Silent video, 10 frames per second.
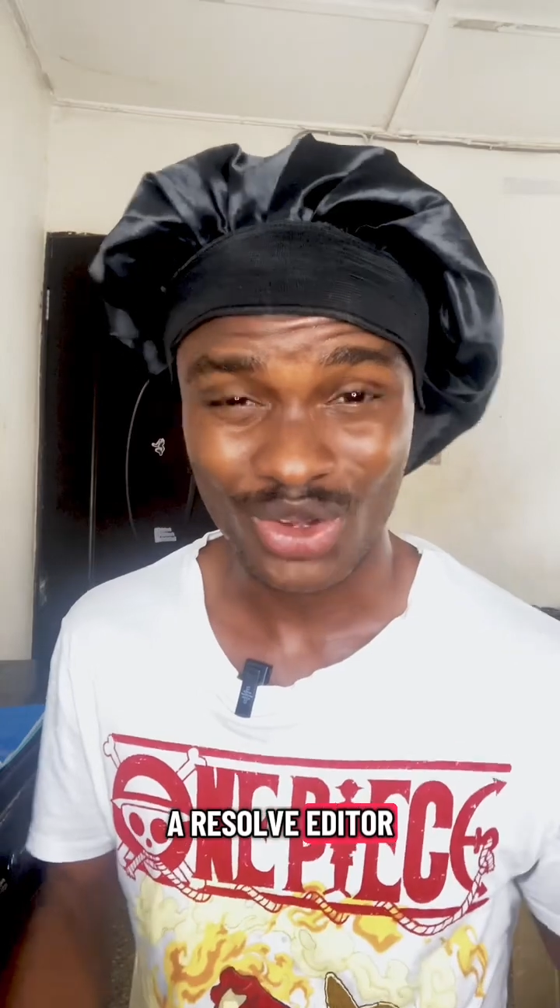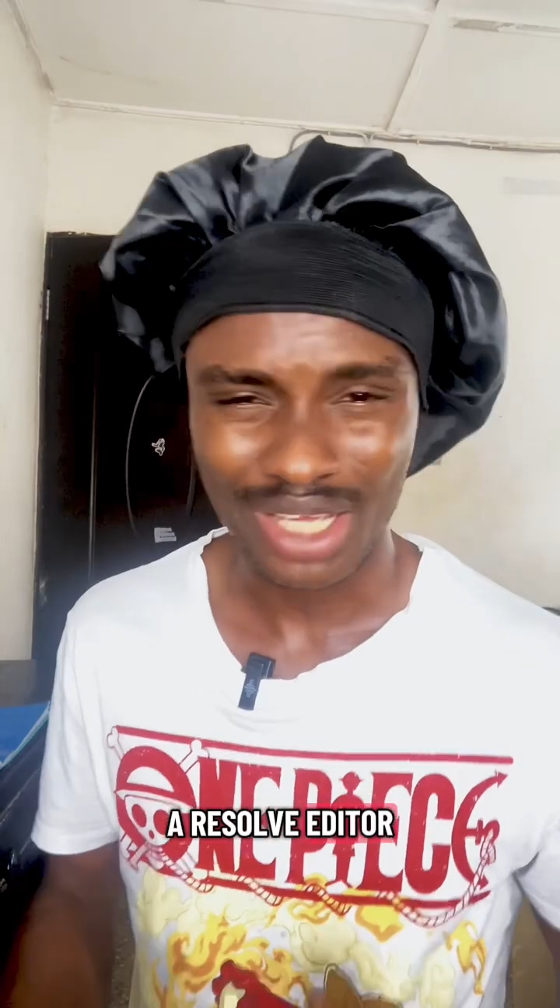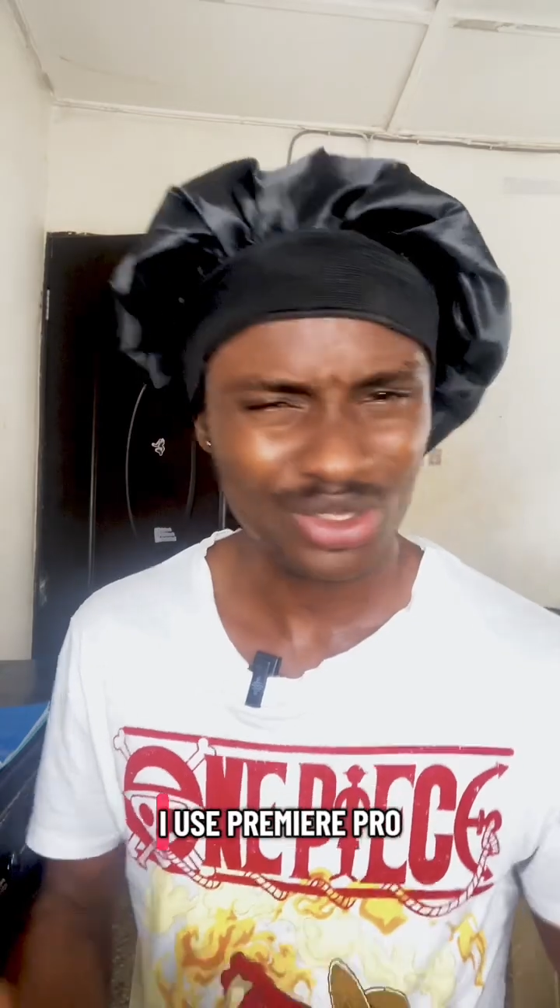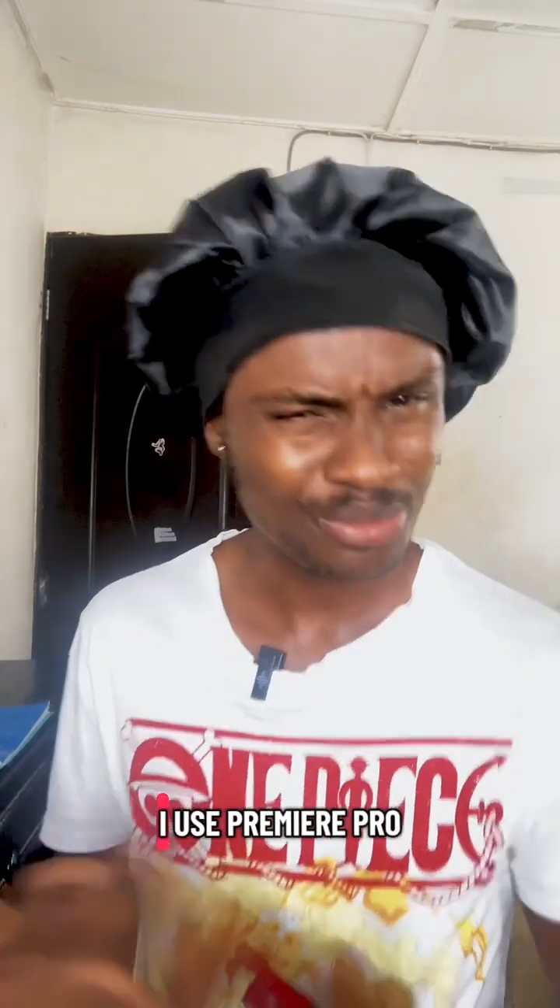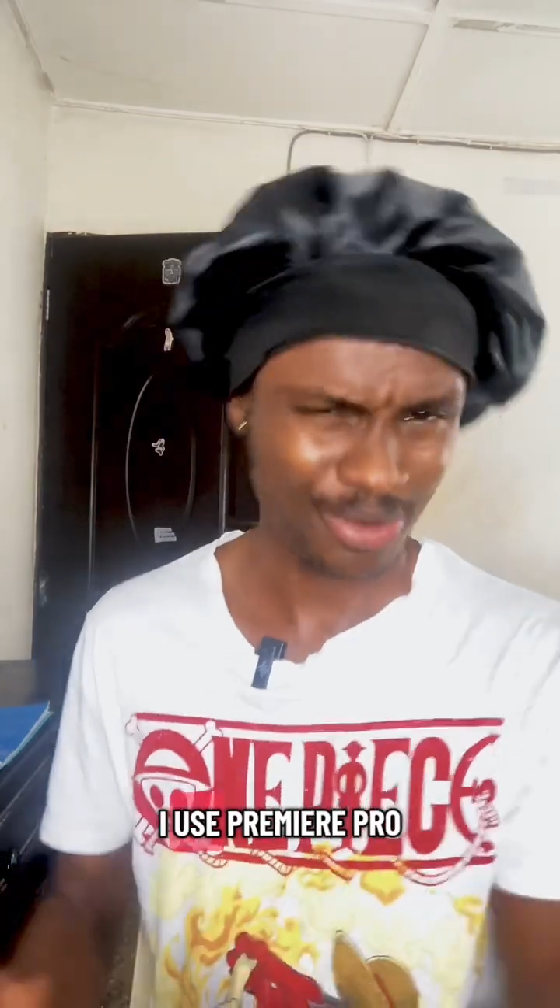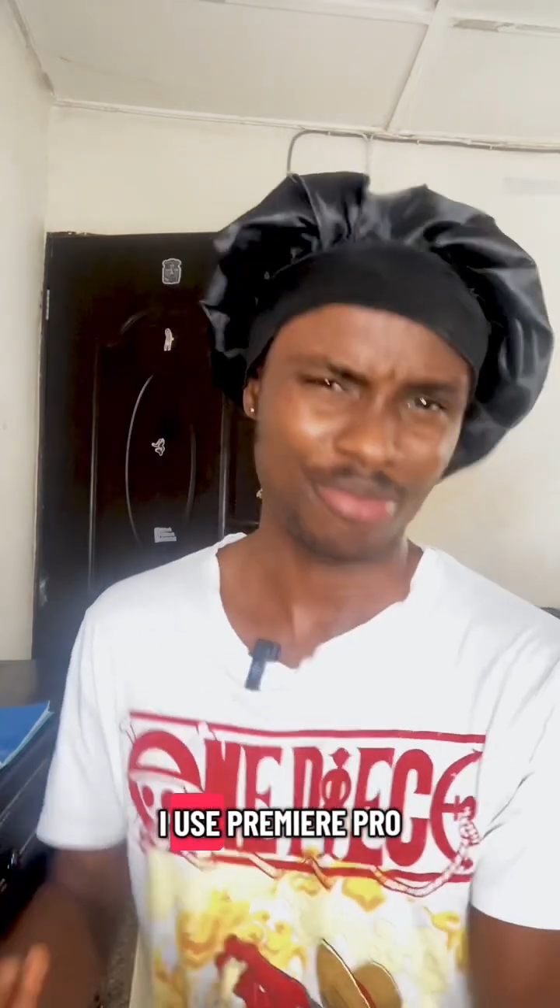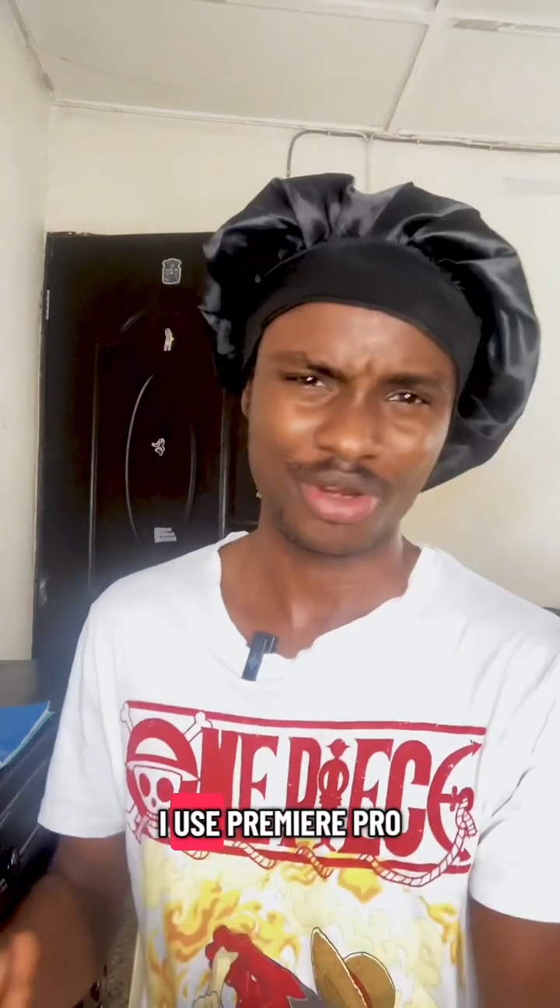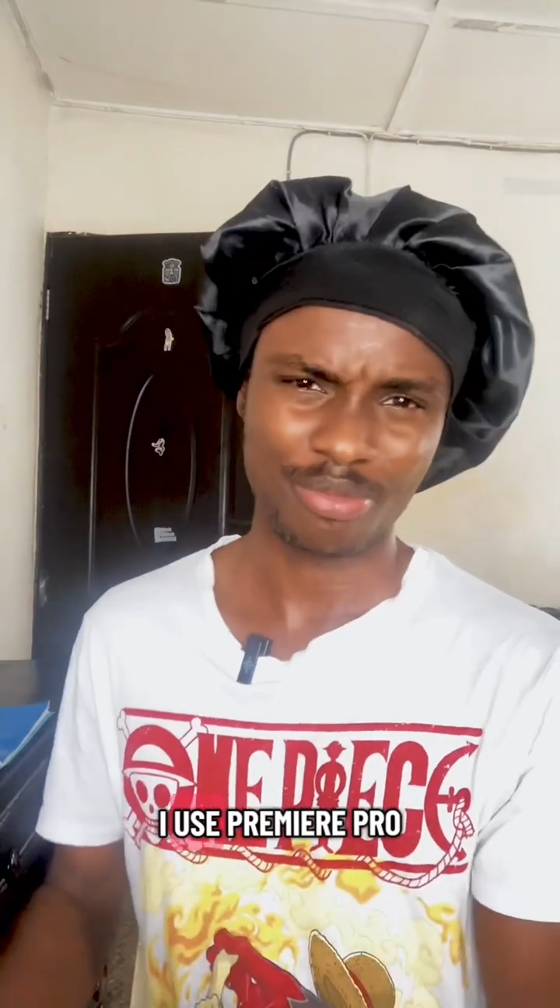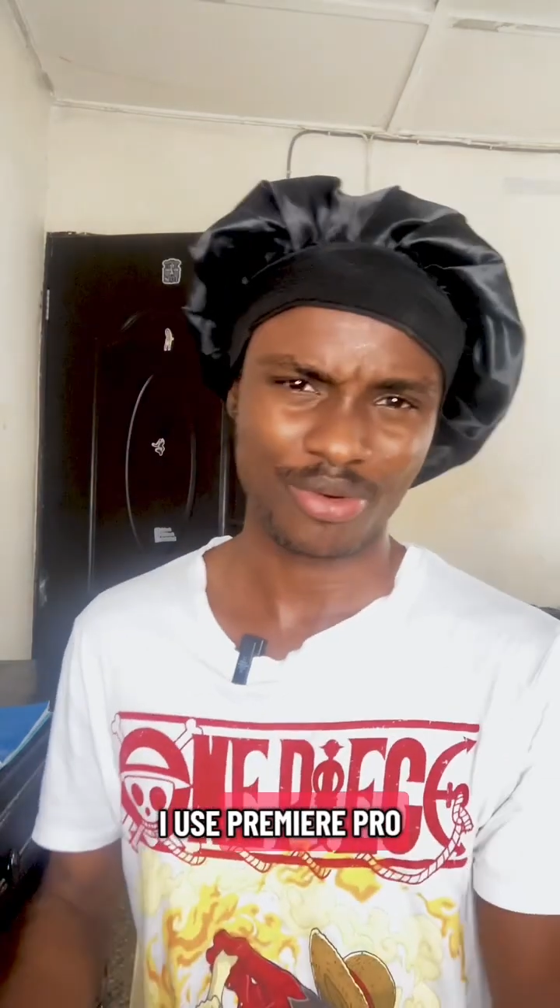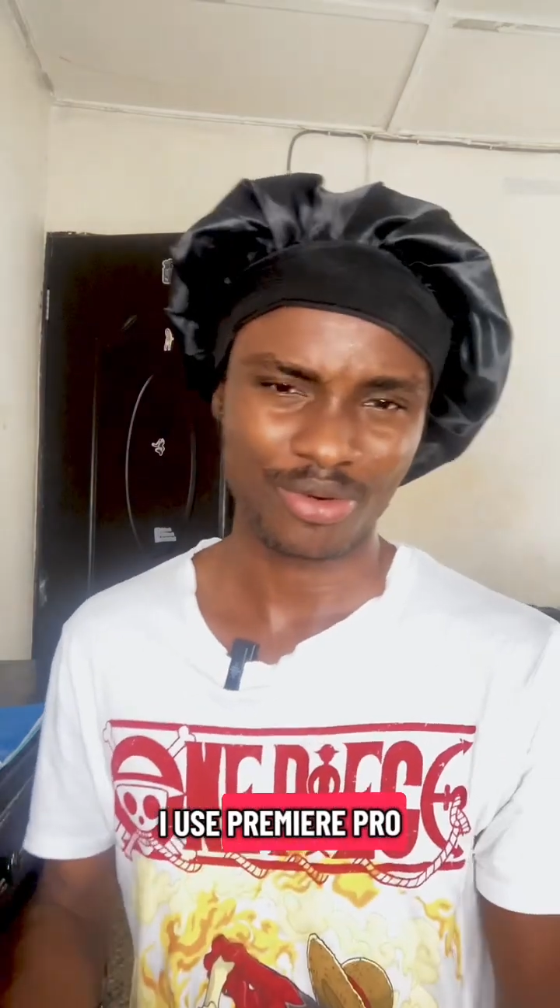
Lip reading: I use Premiere Pro,